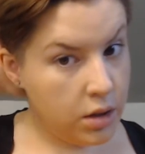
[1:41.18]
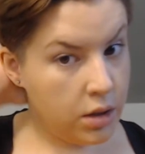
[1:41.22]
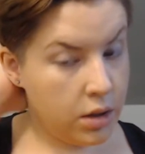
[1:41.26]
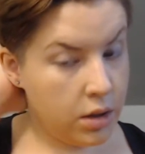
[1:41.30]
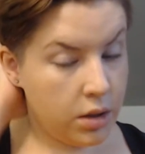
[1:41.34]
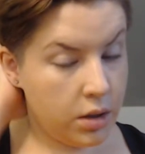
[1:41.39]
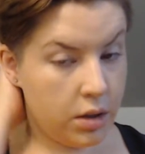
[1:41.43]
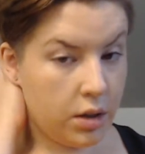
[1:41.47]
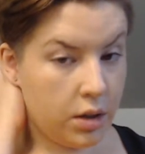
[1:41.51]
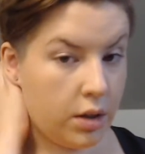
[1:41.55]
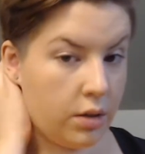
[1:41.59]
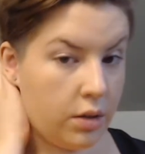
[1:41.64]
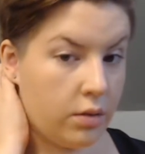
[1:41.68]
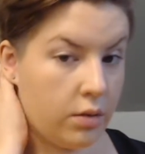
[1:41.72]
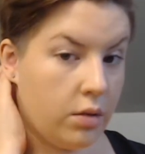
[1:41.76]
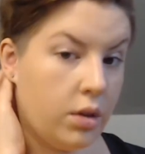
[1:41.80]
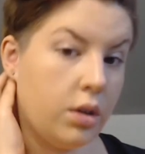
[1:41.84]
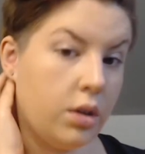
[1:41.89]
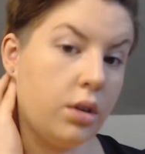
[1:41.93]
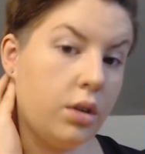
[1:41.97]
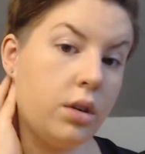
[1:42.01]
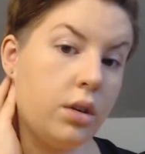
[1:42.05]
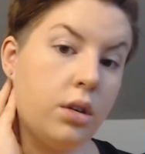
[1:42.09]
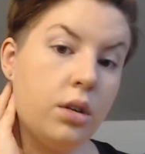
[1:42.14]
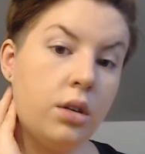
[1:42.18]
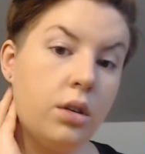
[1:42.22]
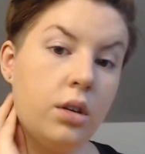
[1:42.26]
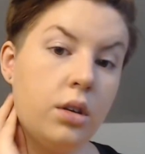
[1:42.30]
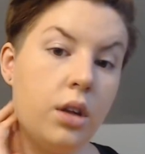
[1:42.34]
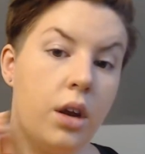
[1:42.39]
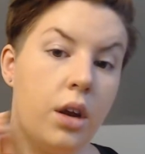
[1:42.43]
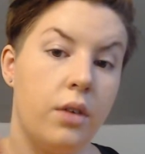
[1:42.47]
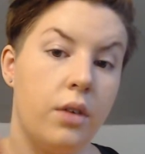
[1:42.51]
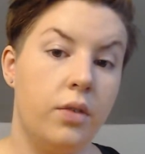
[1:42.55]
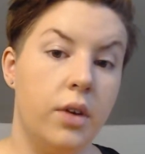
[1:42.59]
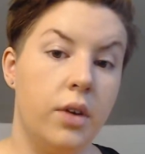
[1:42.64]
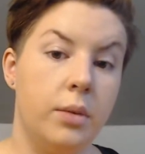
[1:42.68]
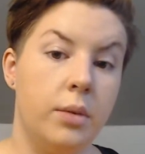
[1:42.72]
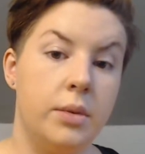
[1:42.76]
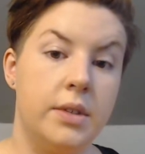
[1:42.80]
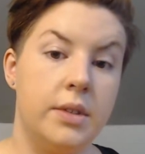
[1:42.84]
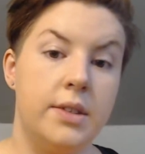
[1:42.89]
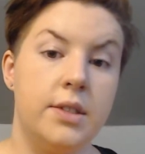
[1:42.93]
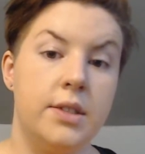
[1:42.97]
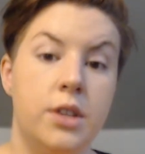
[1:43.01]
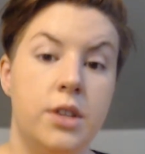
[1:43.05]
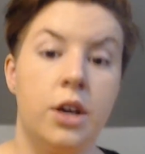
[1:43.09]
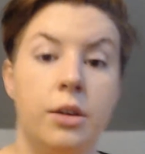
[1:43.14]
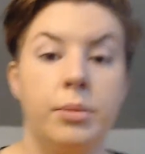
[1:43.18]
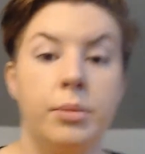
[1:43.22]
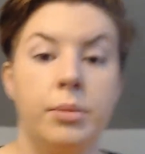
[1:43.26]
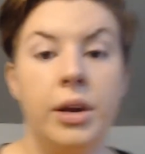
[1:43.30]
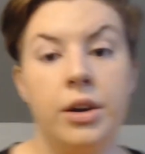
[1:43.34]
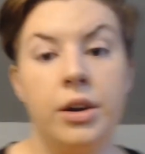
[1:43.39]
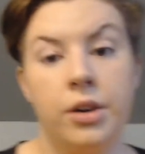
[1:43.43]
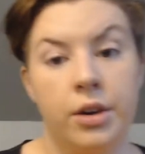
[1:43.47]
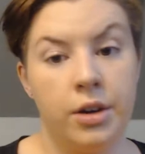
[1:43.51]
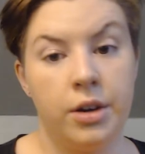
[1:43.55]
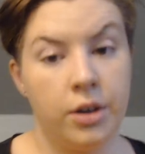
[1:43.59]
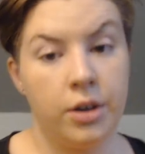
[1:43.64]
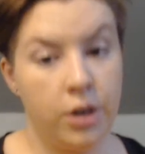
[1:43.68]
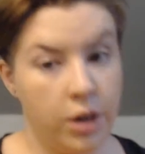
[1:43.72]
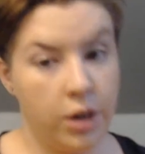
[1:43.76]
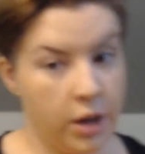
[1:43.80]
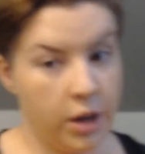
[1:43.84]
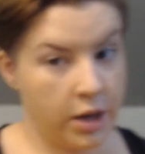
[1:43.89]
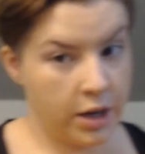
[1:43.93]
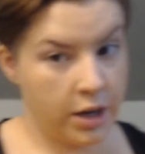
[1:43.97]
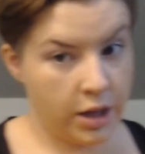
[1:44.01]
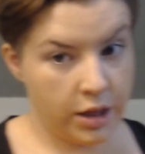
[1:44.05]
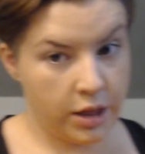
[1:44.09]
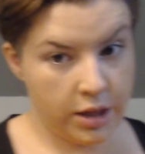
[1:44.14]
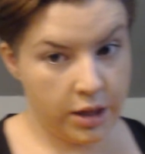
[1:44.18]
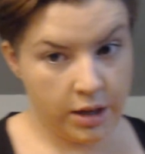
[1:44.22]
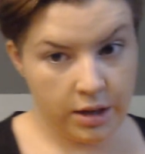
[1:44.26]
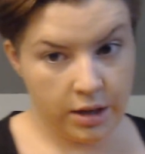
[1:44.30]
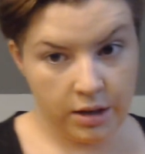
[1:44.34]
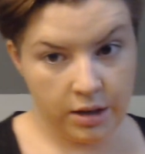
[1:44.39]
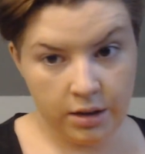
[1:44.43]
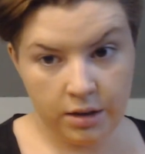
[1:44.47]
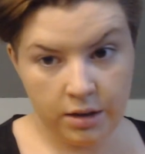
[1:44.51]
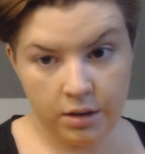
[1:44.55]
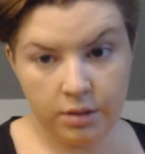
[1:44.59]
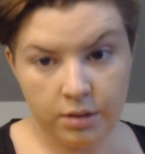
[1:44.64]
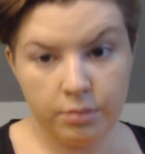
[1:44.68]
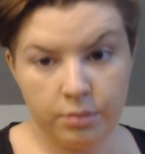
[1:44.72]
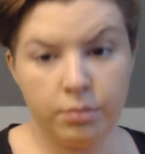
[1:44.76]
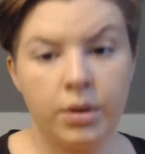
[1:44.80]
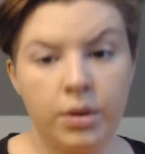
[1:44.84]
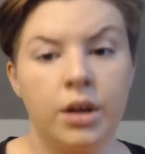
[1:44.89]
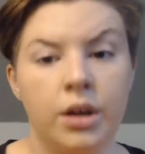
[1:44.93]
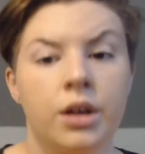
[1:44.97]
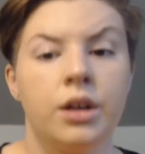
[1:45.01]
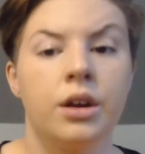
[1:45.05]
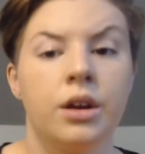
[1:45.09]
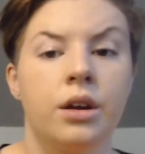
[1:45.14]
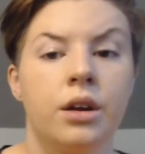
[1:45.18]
you know, not a famous star mirror or anything, but